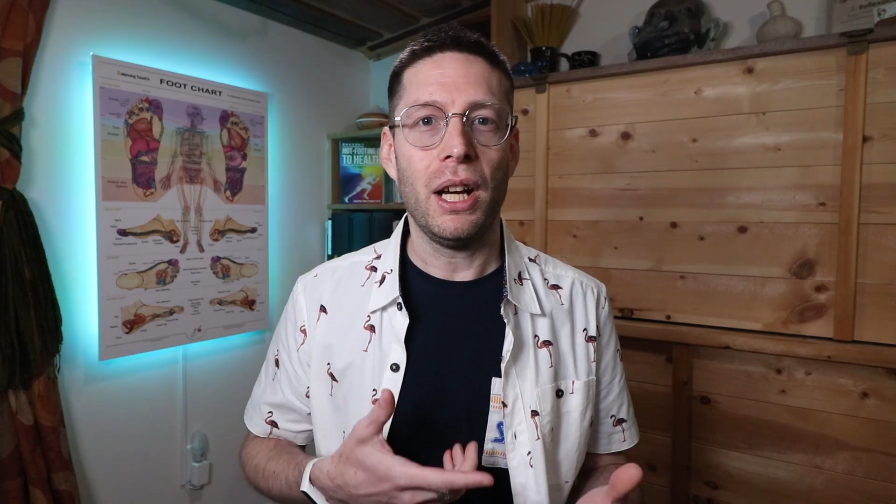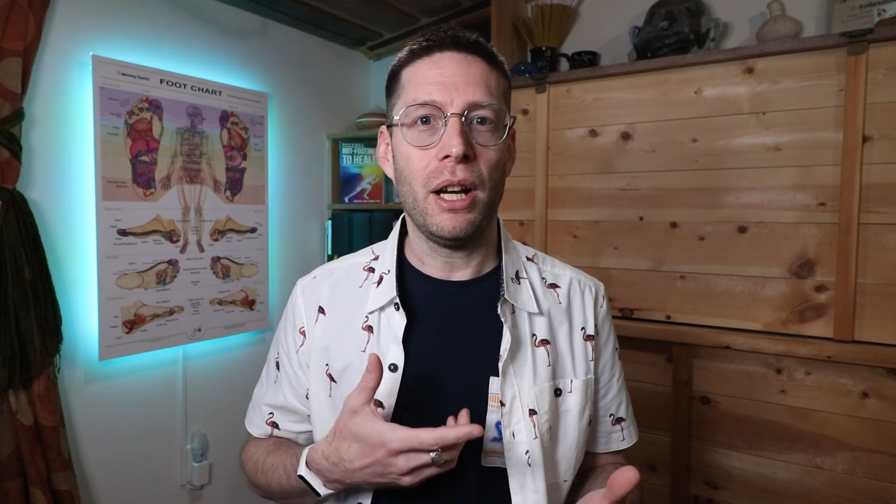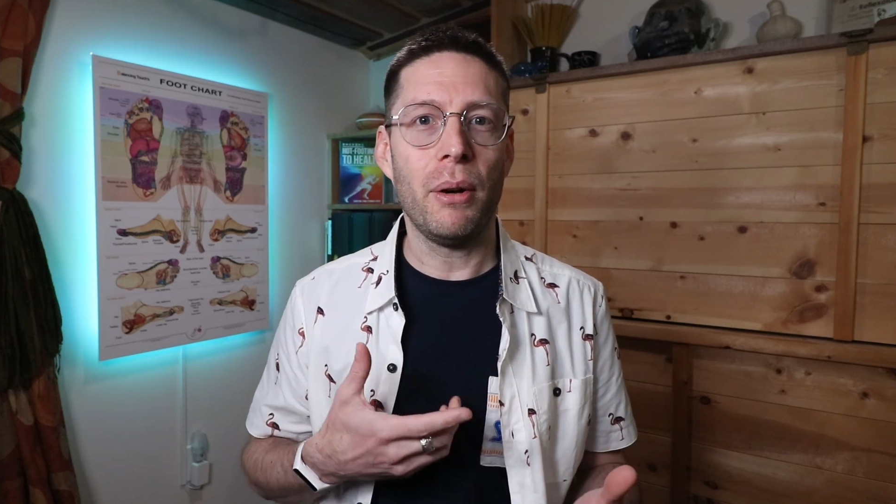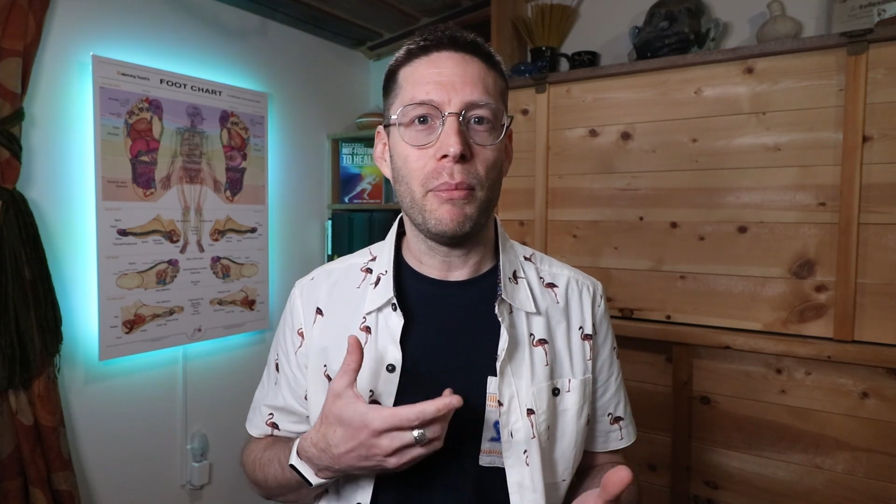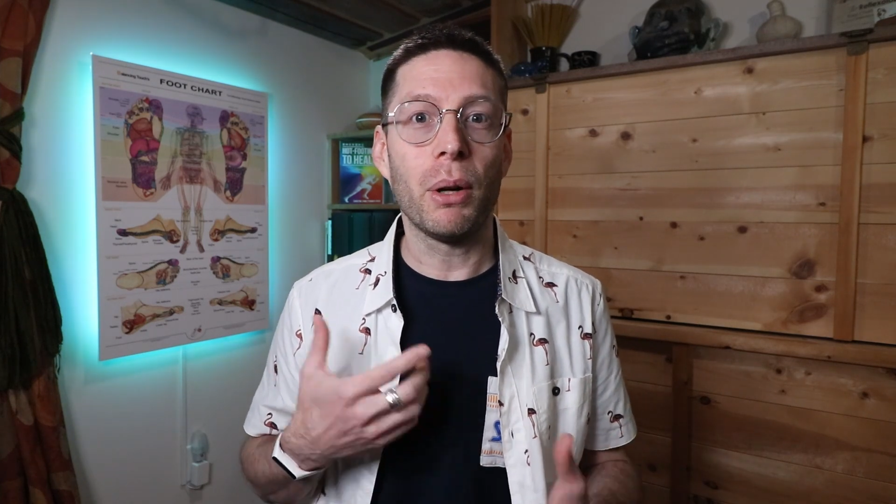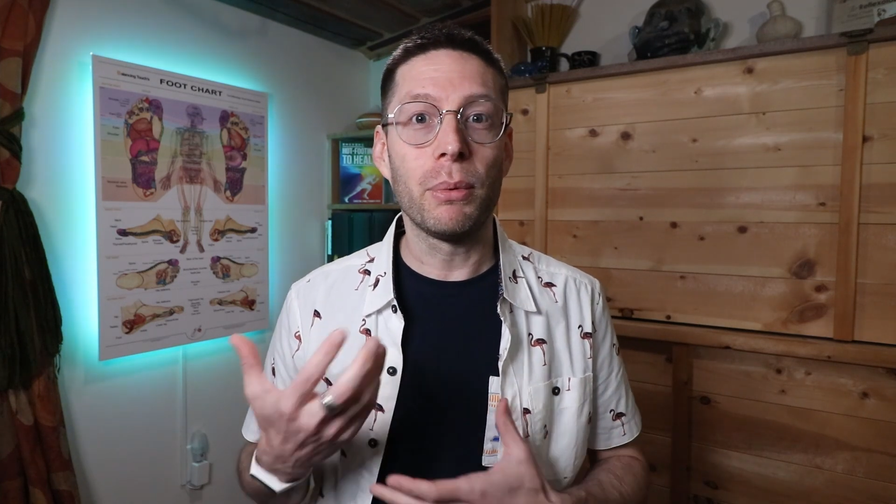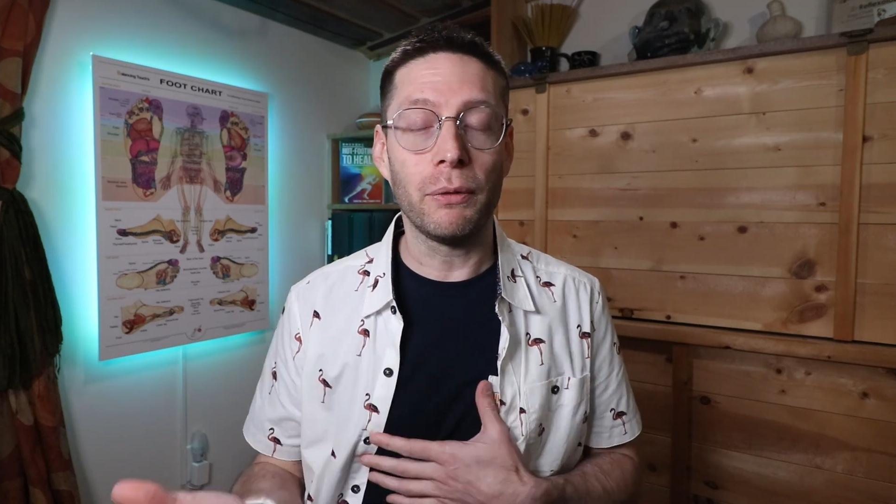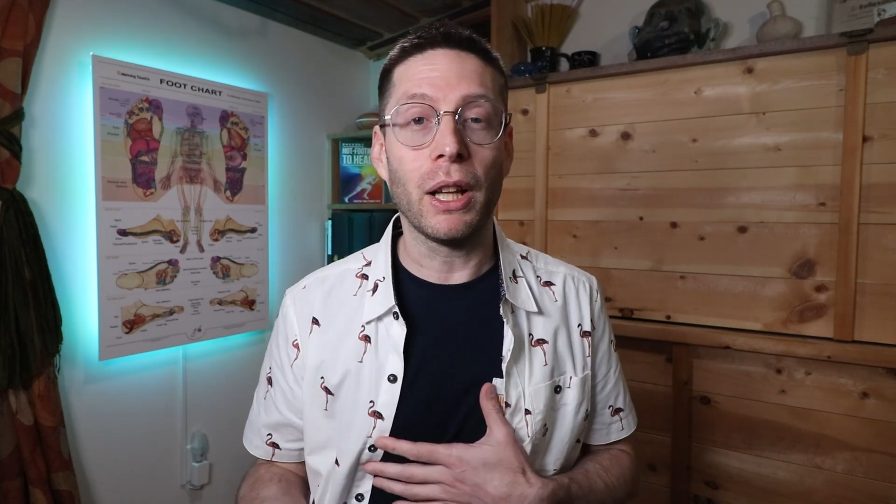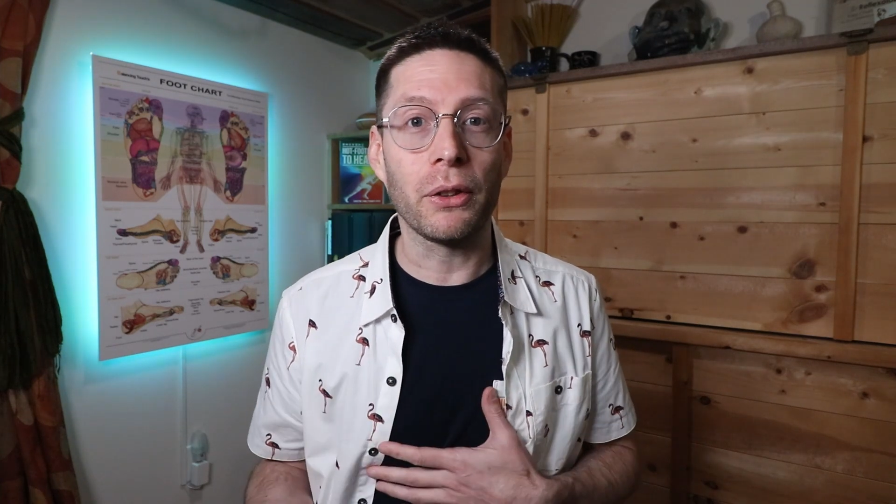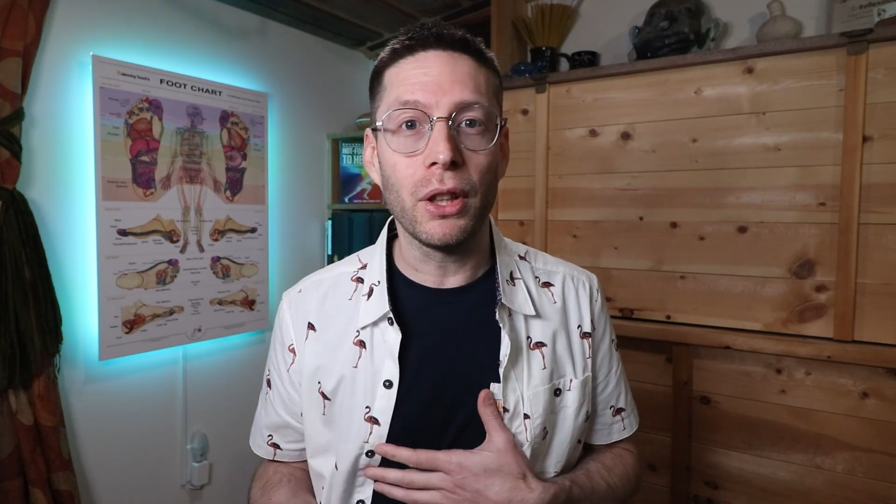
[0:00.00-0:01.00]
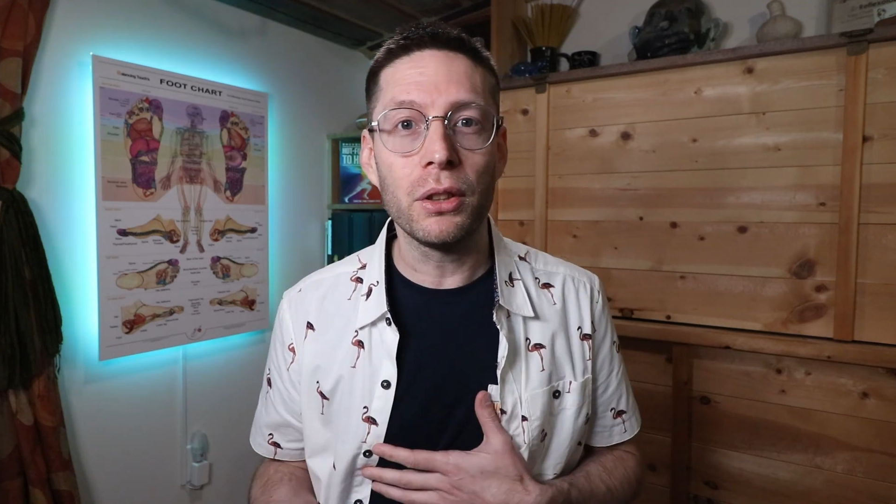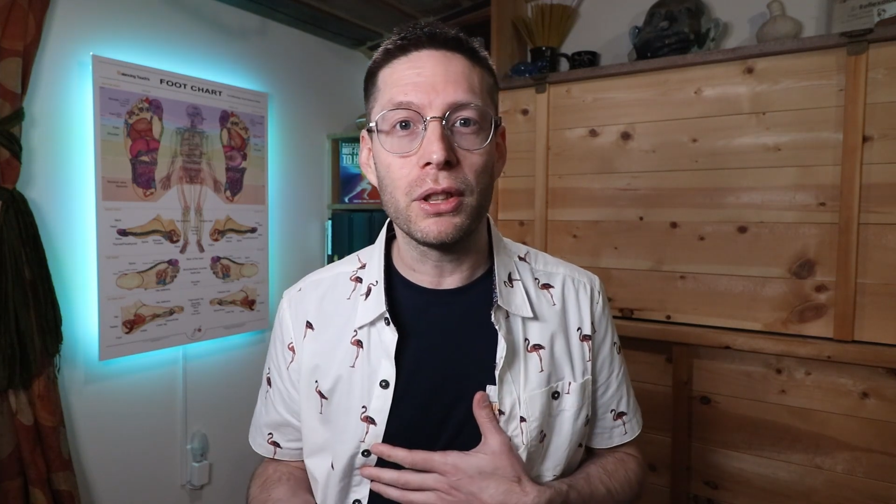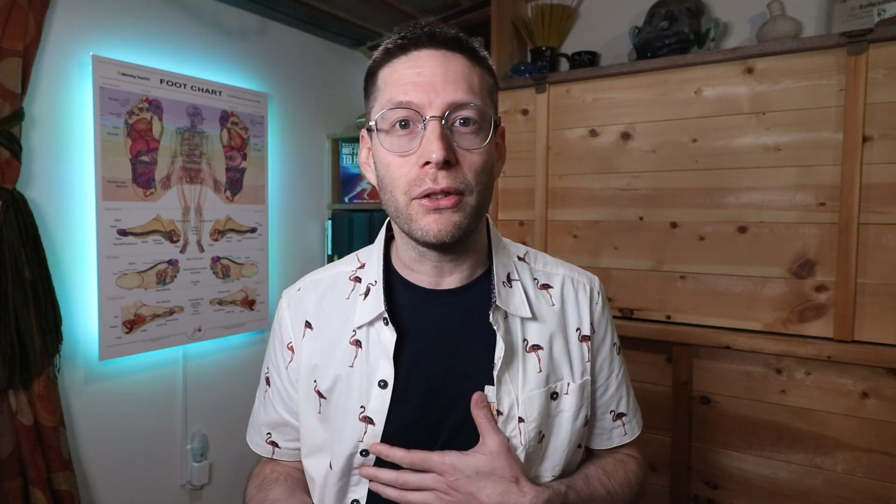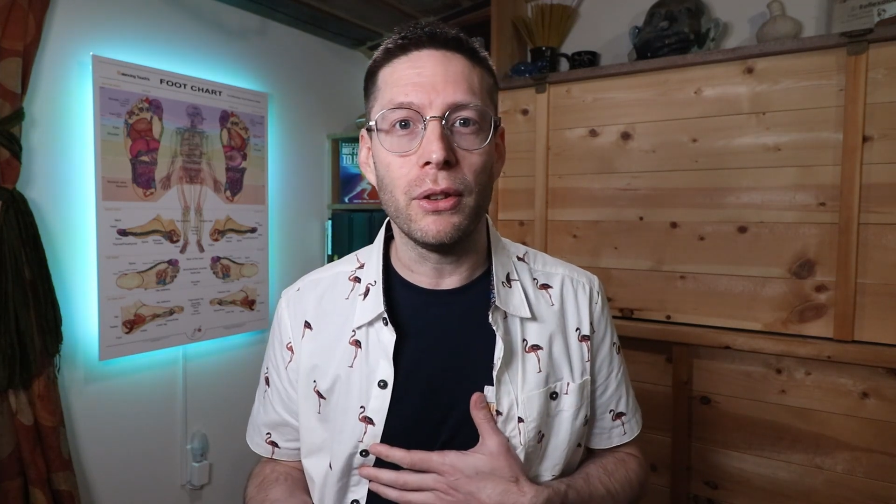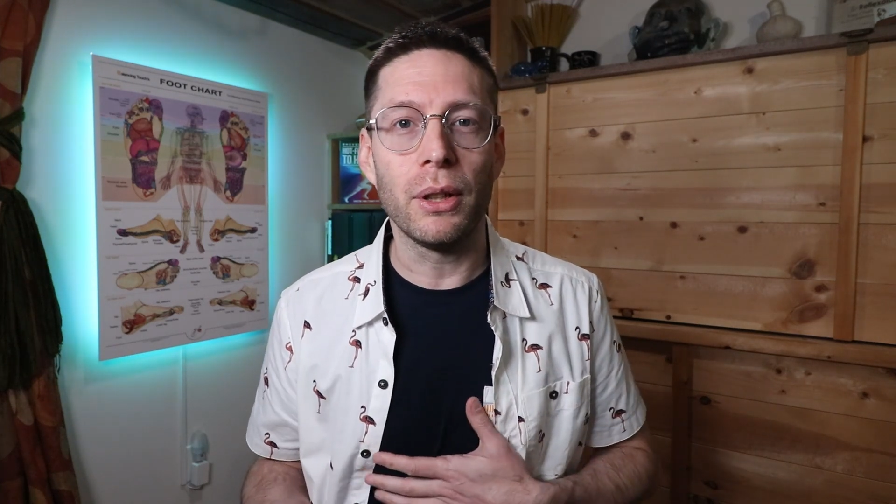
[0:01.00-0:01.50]
um, a
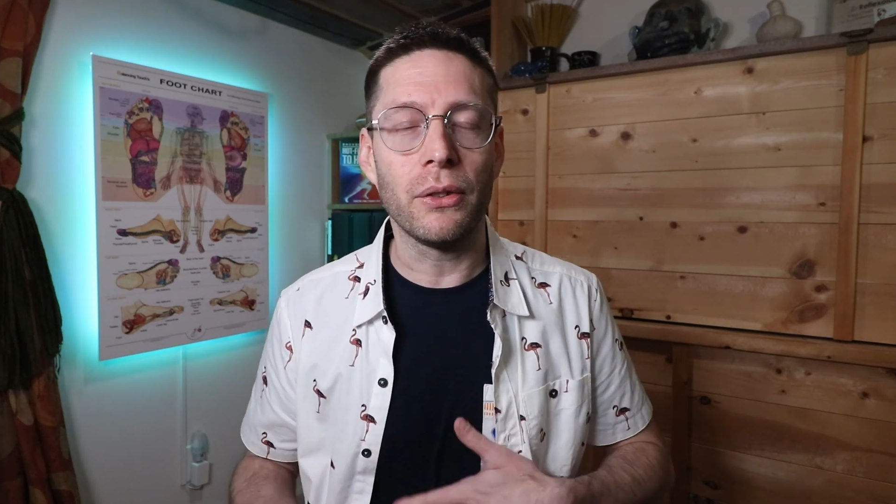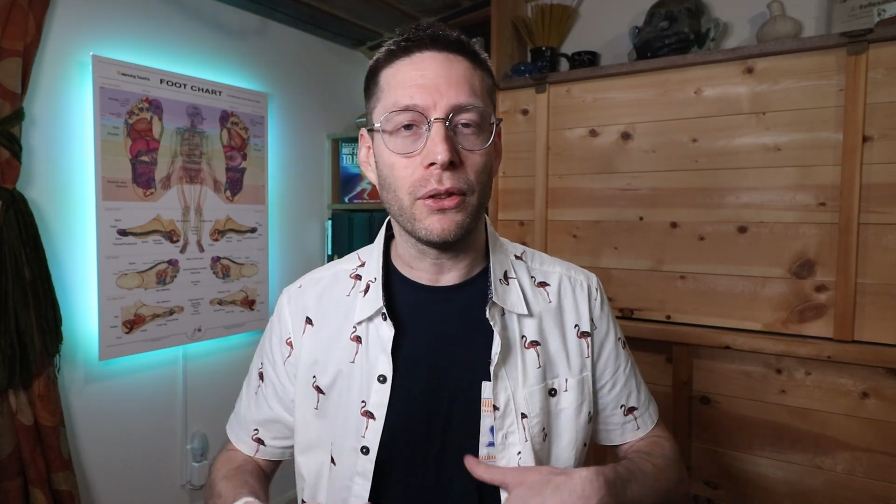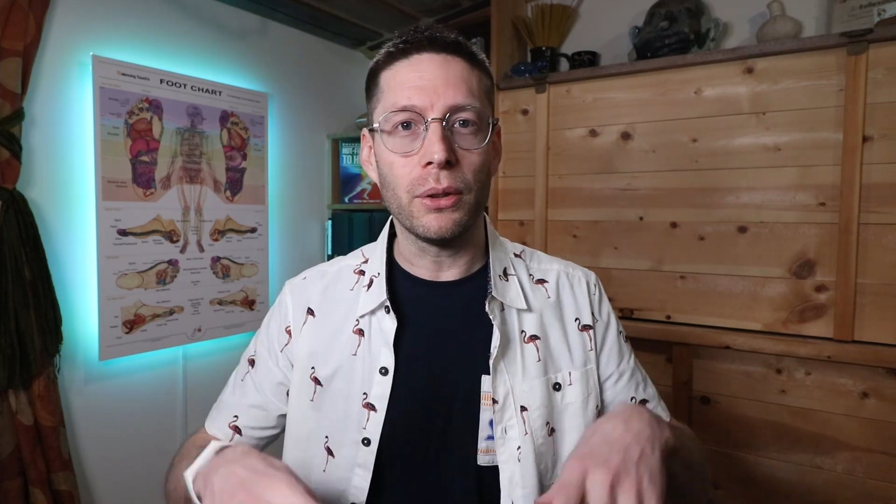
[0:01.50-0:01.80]
reflexology student.